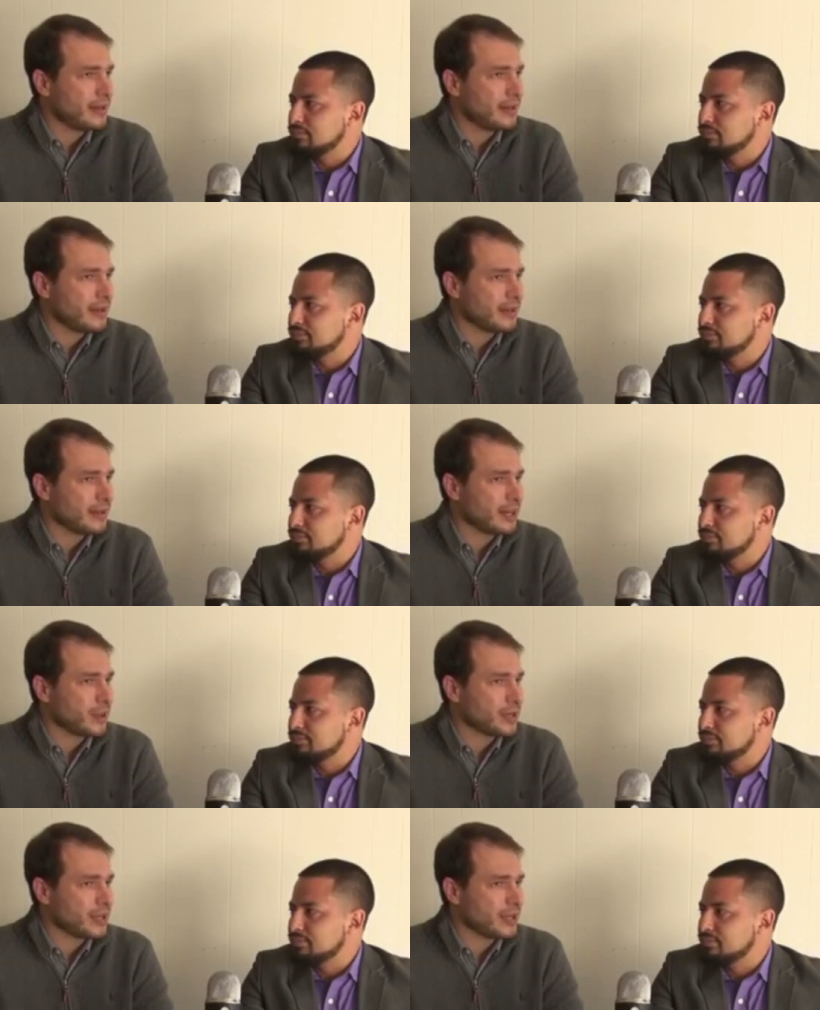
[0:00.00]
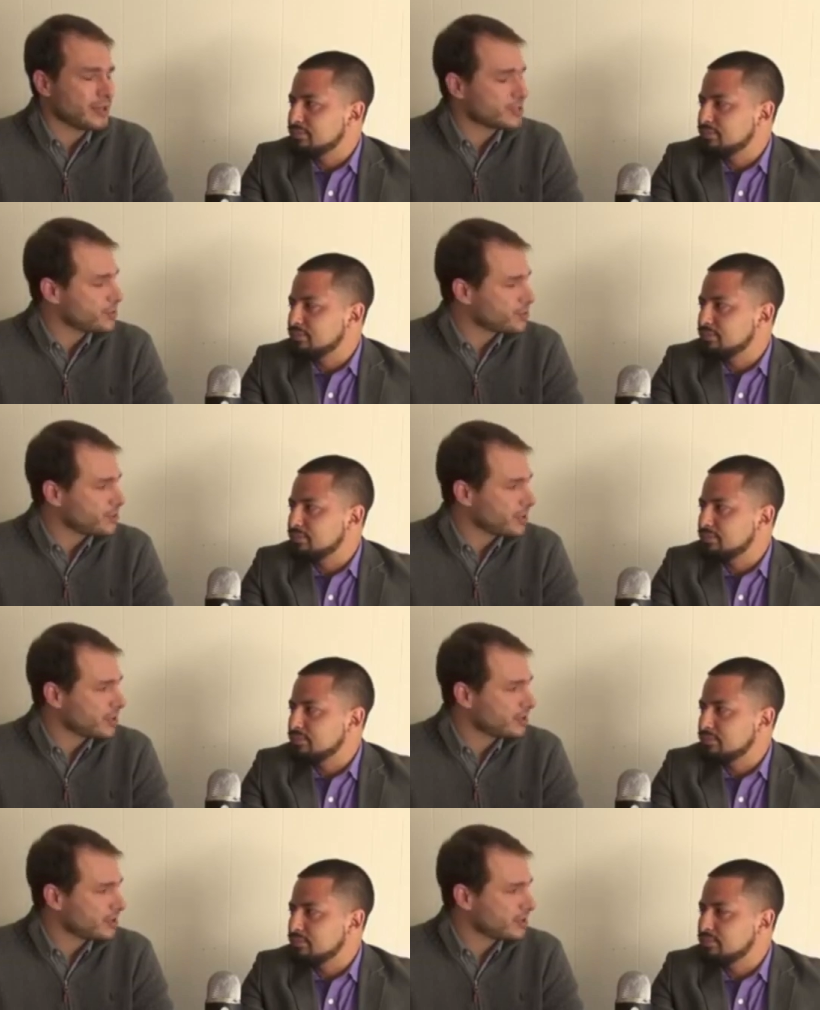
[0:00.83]
Speaker 1: uh, you know, it, it is concerning.
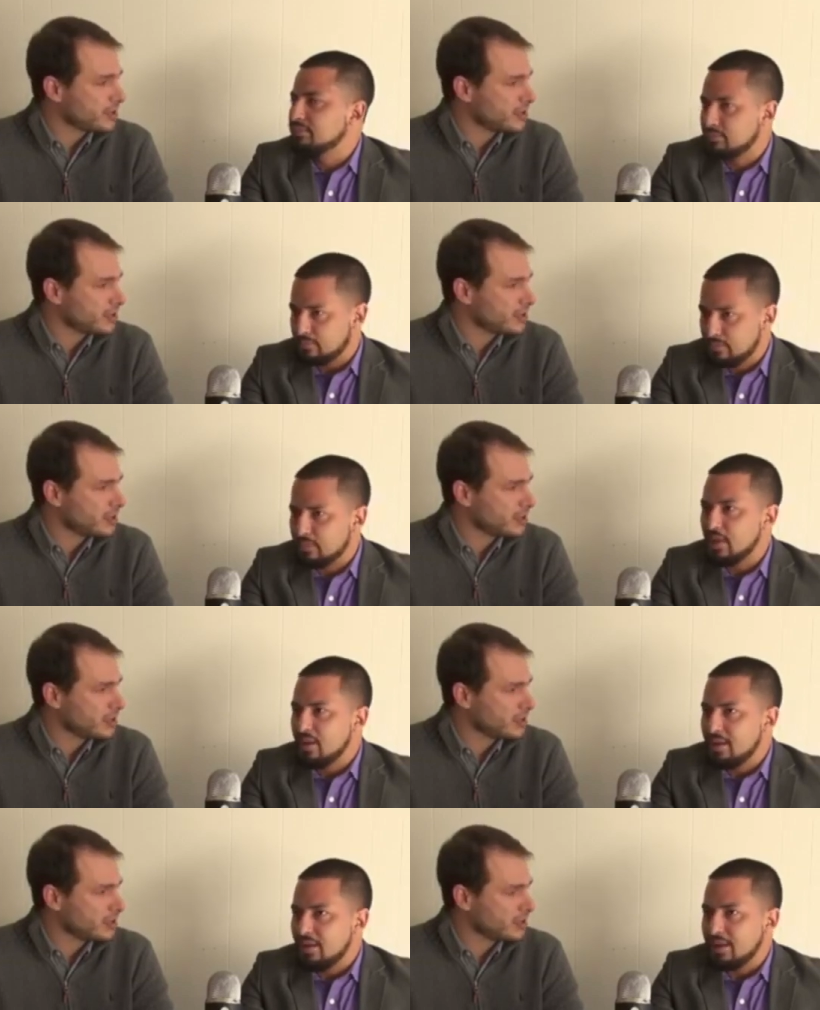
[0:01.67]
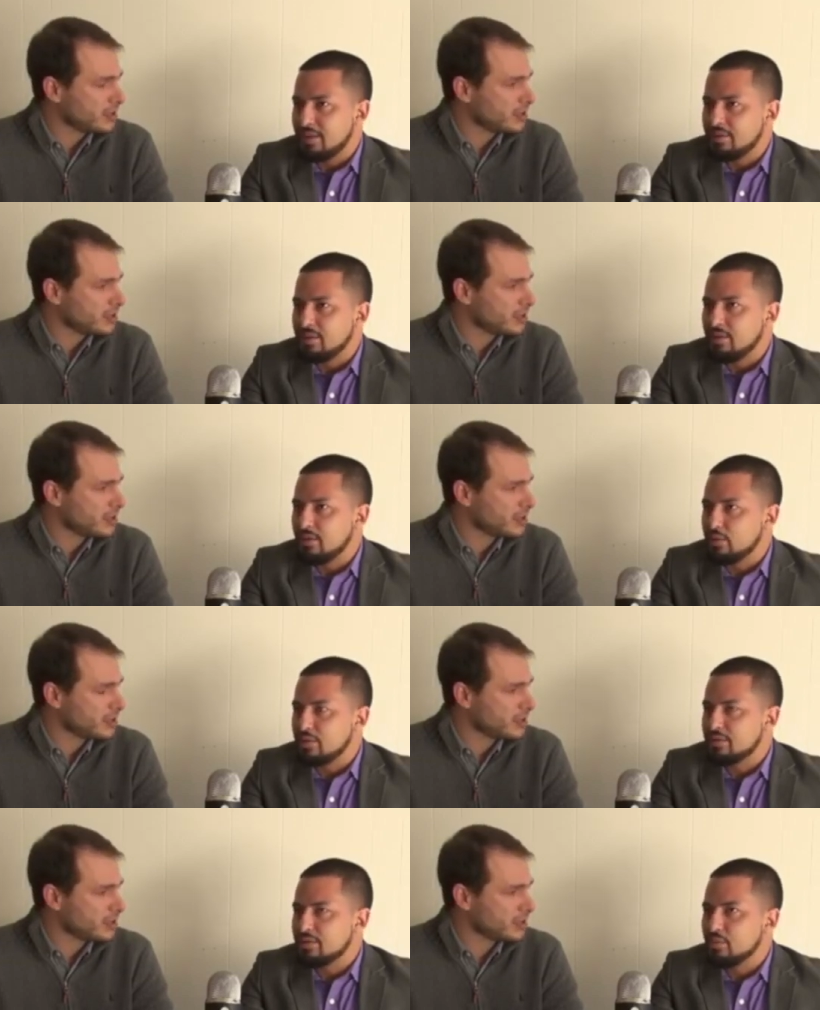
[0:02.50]
Speaker 2: And you know, what's
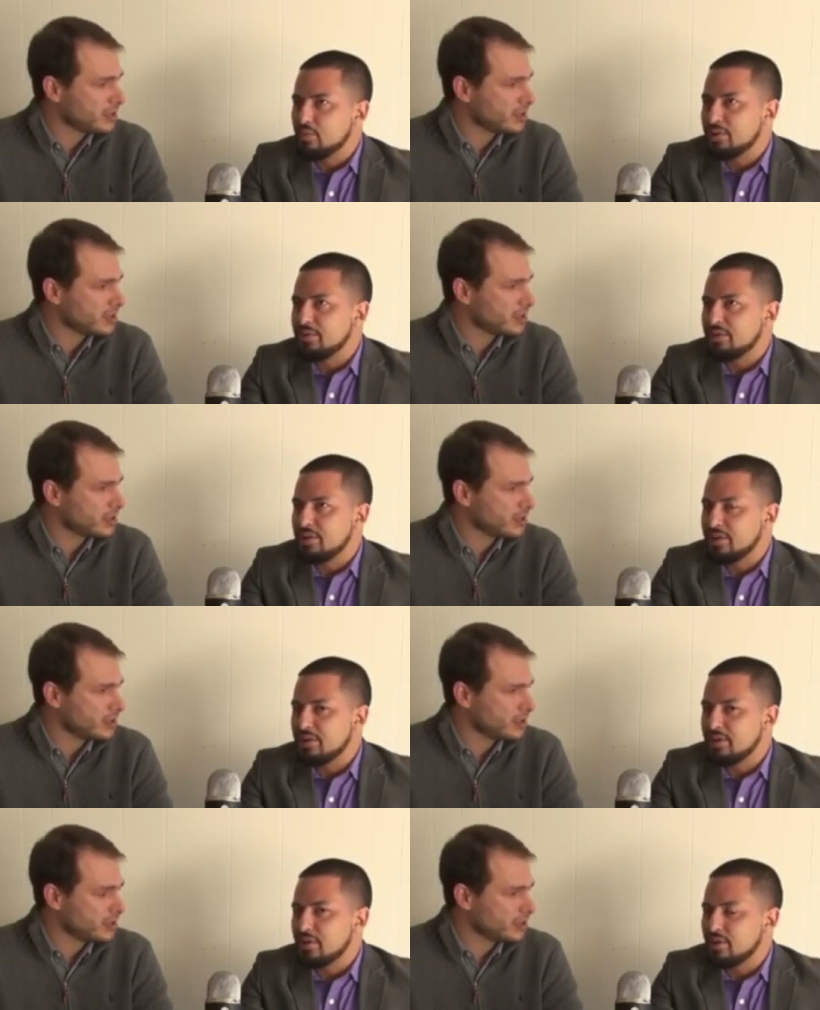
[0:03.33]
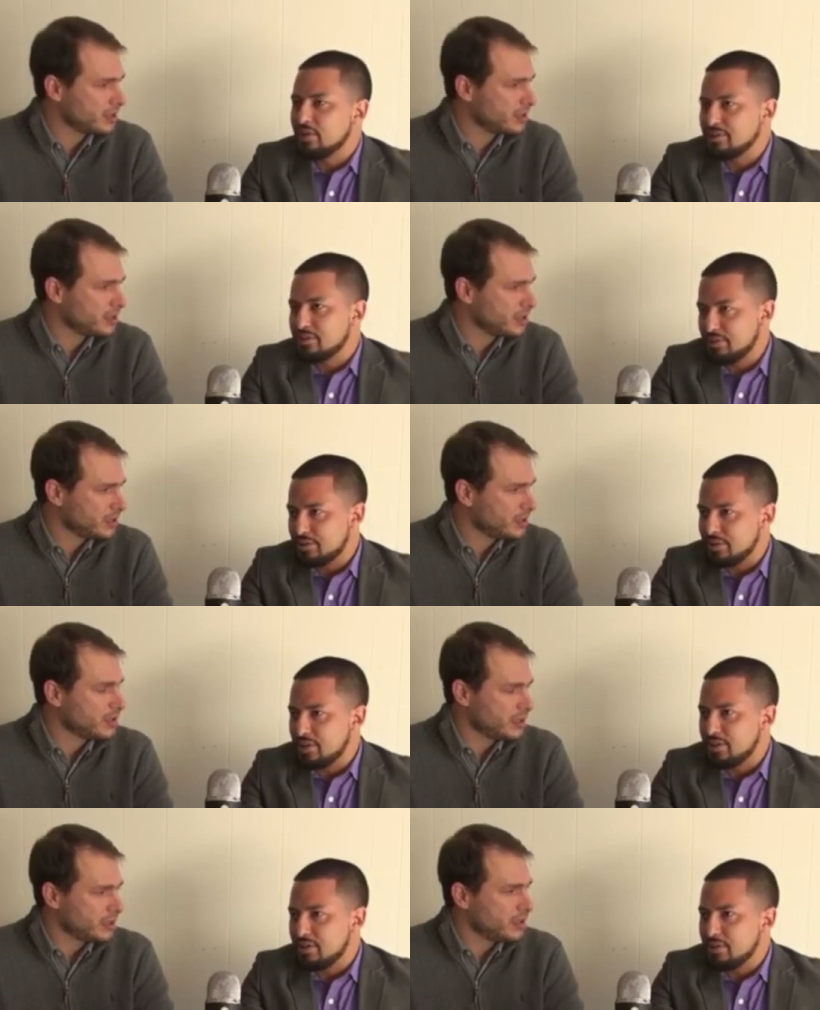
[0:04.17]
what do you think? You know, let's just
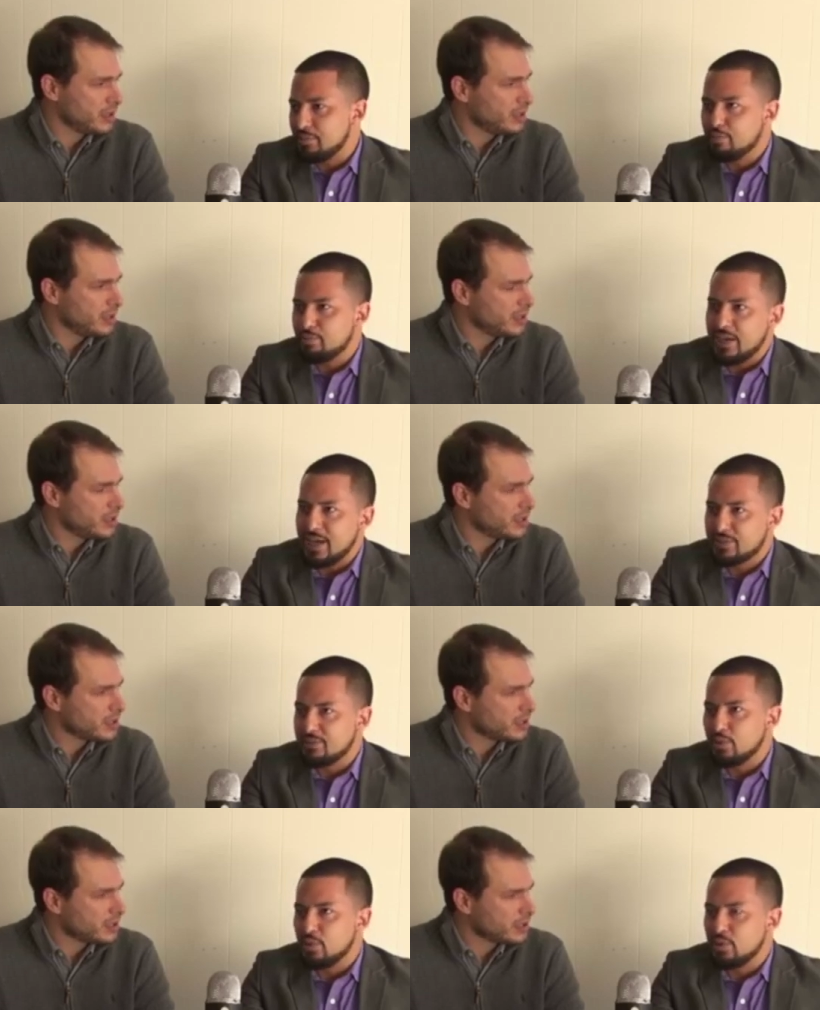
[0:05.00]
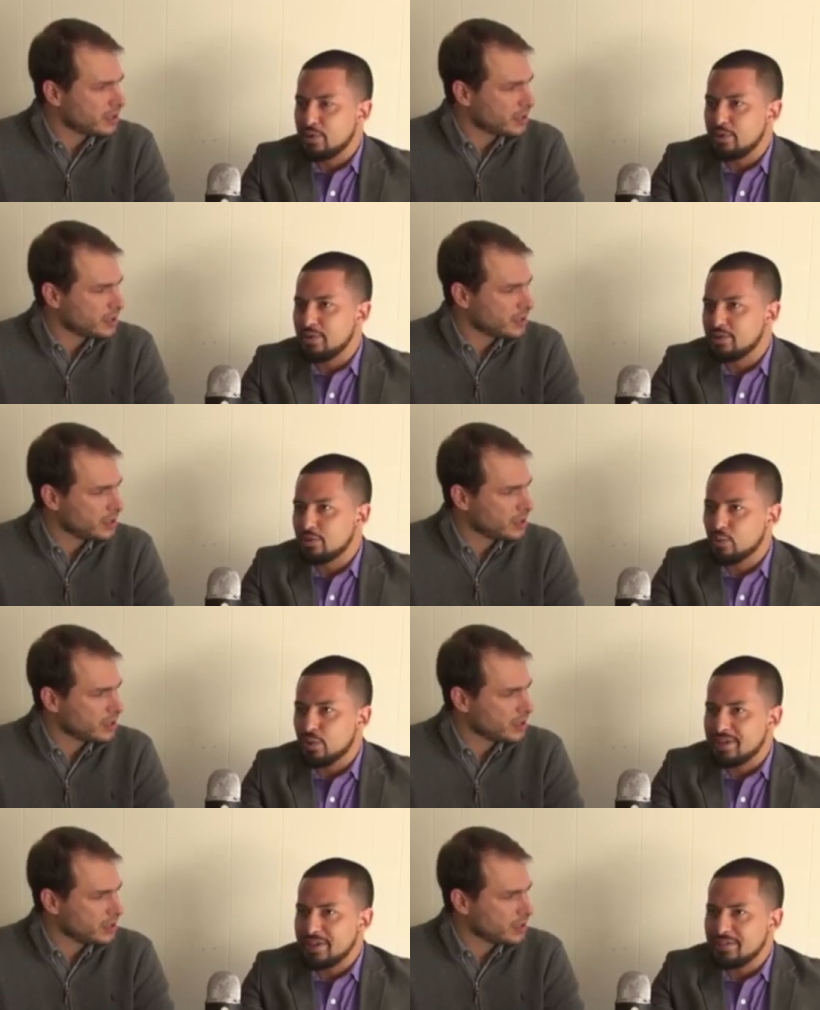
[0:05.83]
say fast forward uh, to
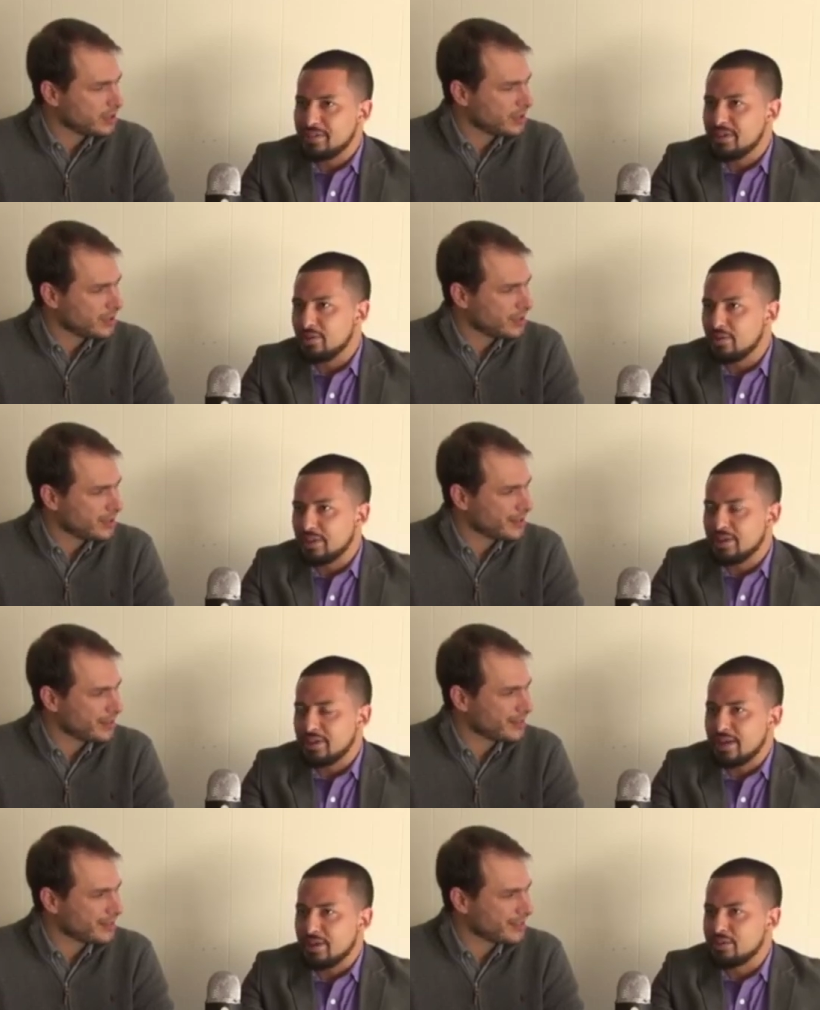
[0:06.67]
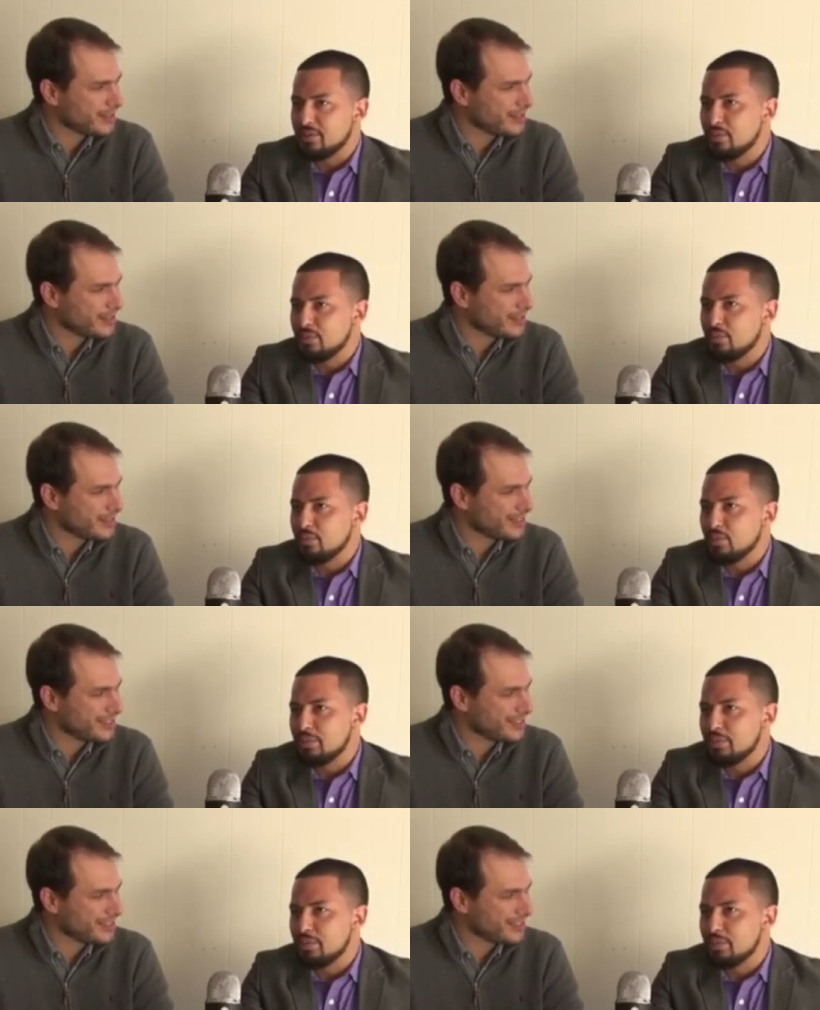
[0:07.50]
2018, you're on the yeah. council. What, what, would be